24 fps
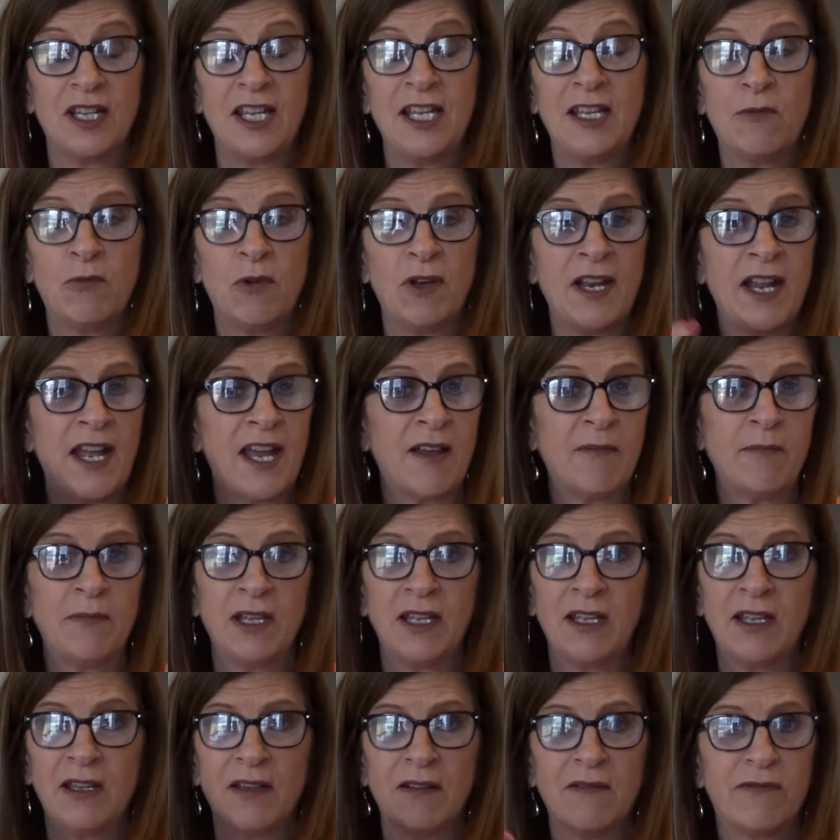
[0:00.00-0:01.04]
He went at
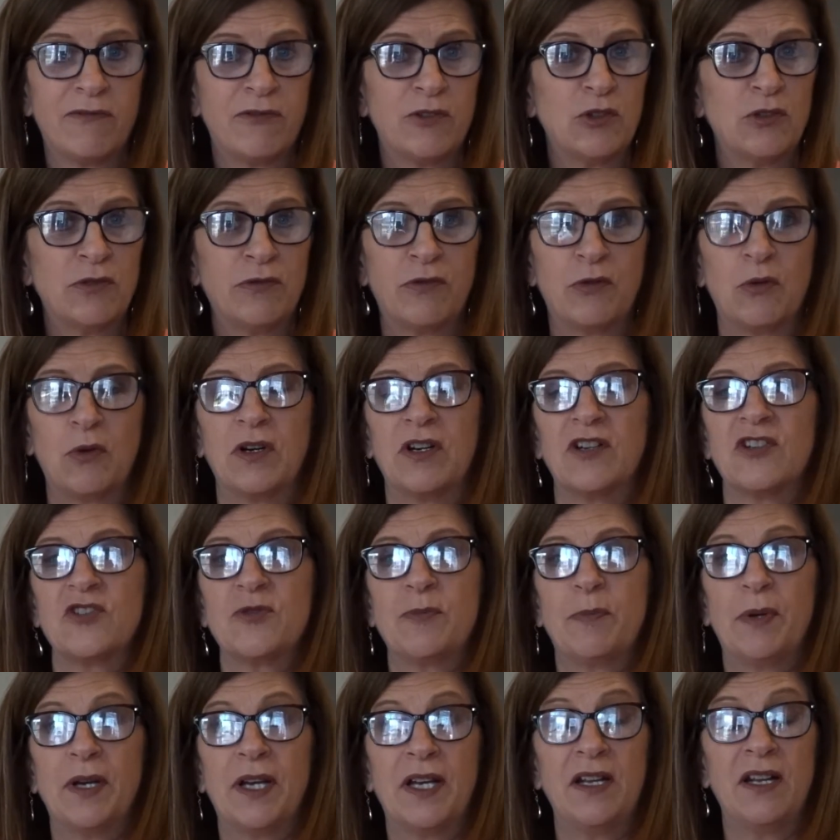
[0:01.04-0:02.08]
me full force,
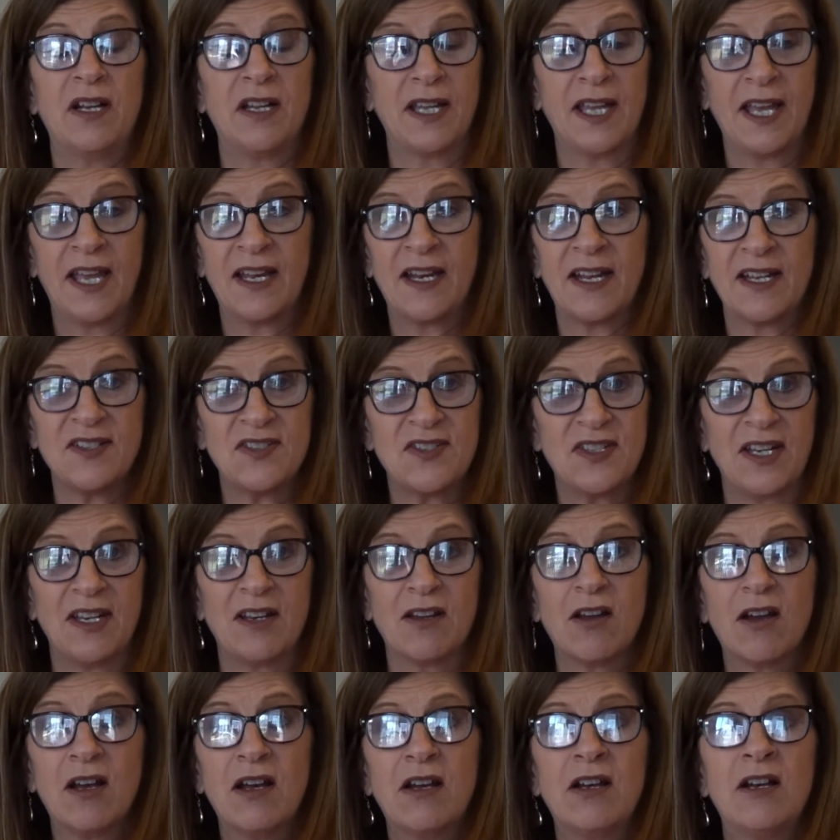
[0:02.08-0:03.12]
but again, I
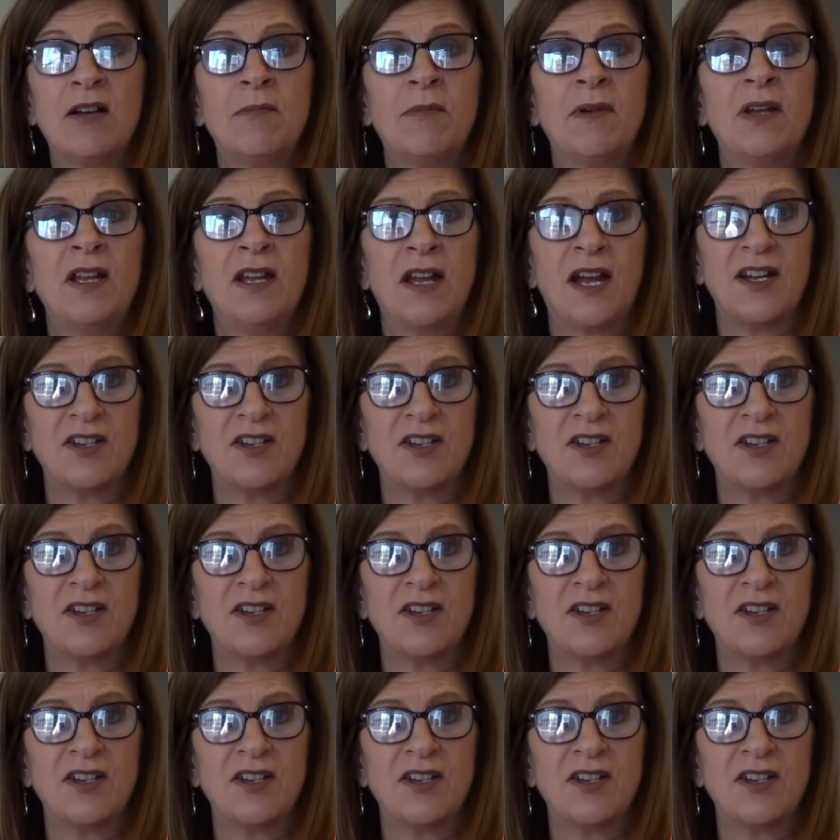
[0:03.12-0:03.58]
stayed calm.